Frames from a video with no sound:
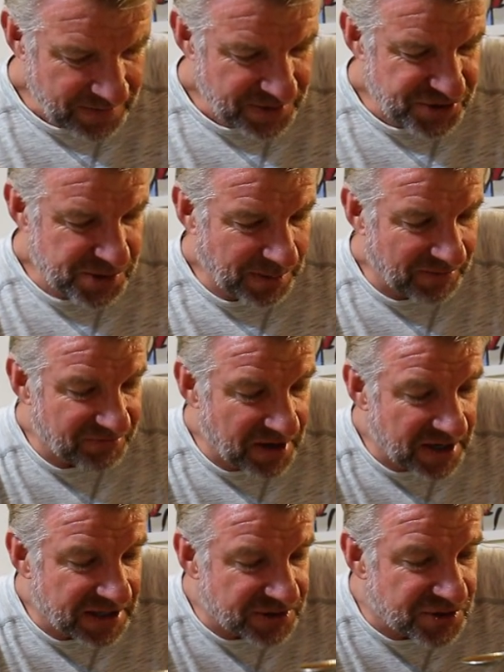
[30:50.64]
This soup I'm
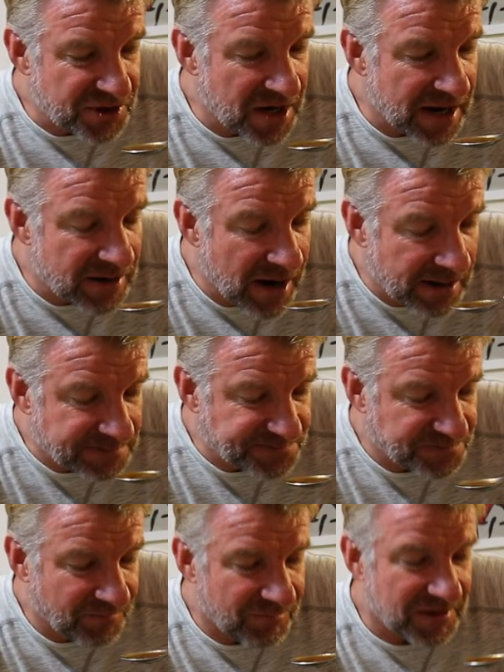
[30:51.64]
very interested in
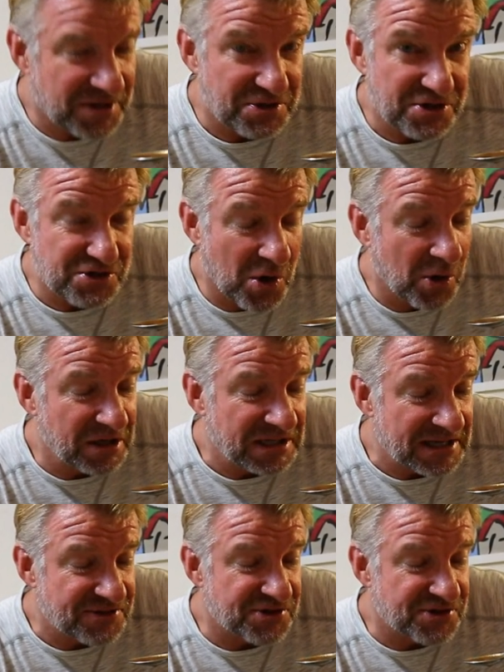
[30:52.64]
because it's oily.